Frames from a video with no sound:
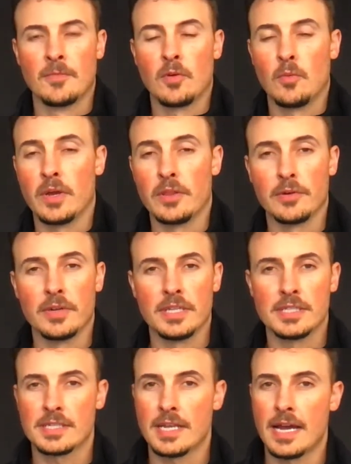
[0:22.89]
whether
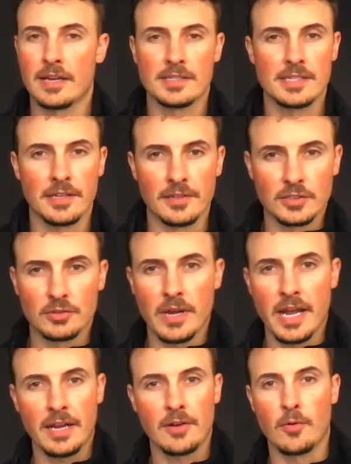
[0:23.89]
it's how to stay on
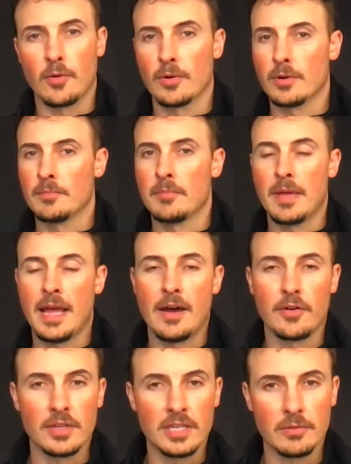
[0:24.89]
track or how
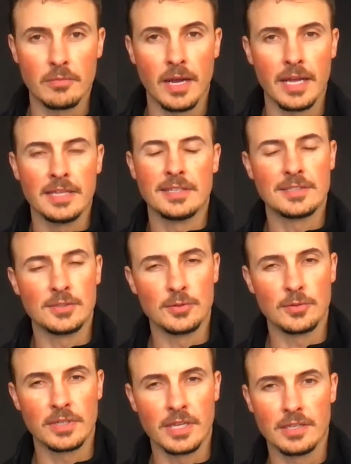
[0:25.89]
to eat right
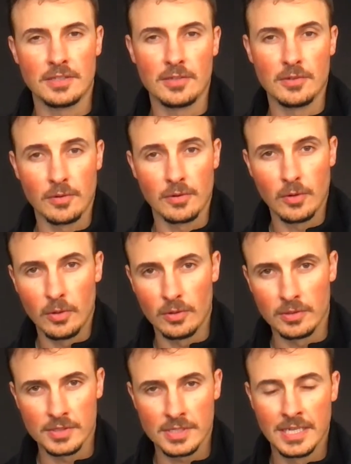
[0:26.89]
to get to your
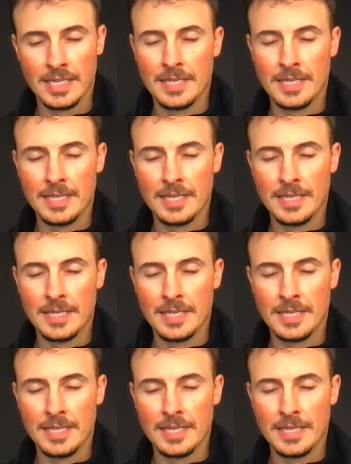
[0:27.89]
goals.